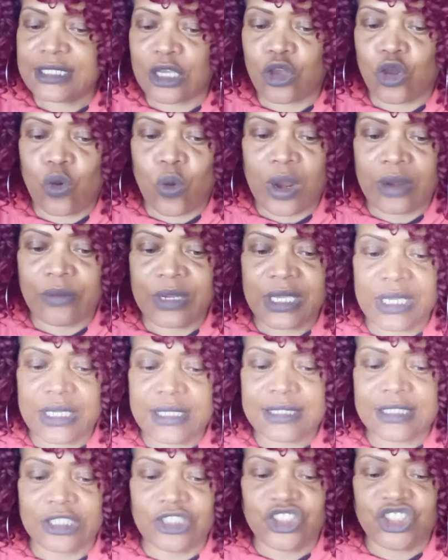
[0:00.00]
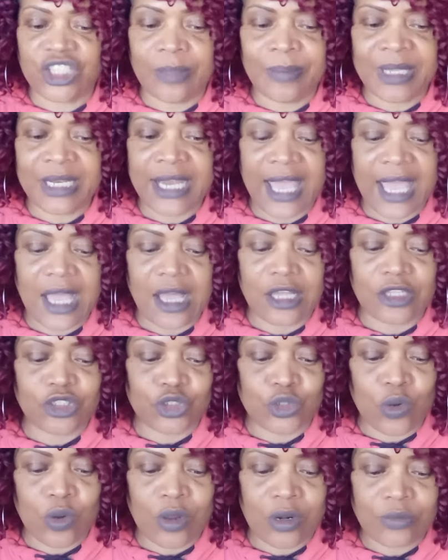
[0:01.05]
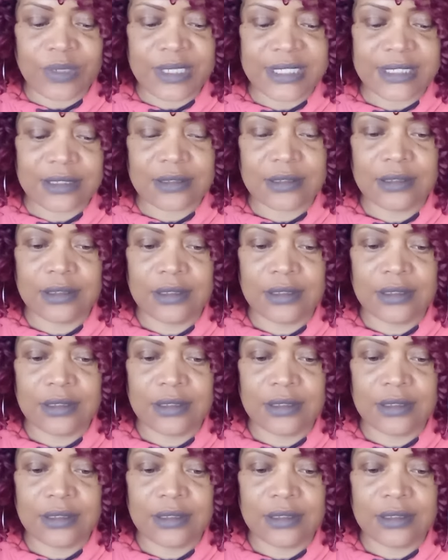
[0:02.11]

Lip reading: Aquarius, a Gemini, a Taurus.